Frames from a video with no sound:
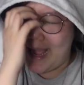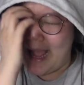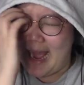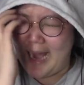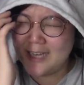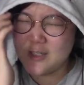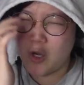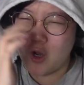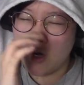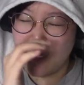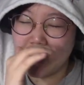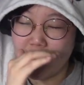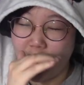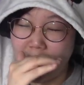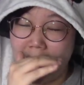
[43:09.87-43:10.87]
add on
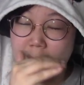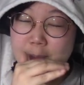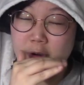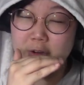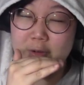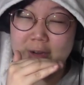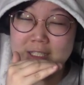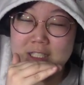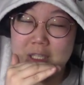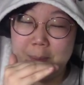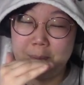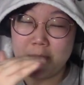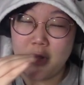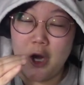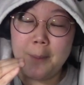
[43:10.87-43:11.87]
or like progress the
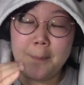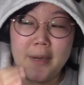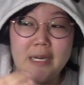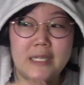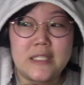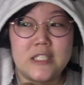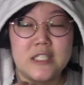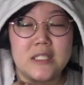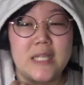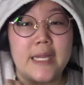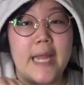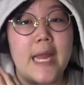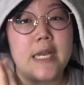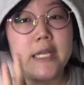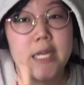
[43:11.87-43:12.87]
plot, but it's just like
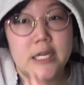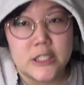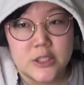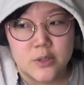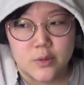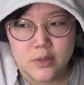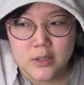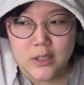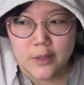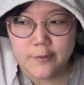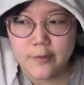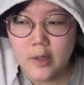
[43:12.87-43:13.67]
additional stuff.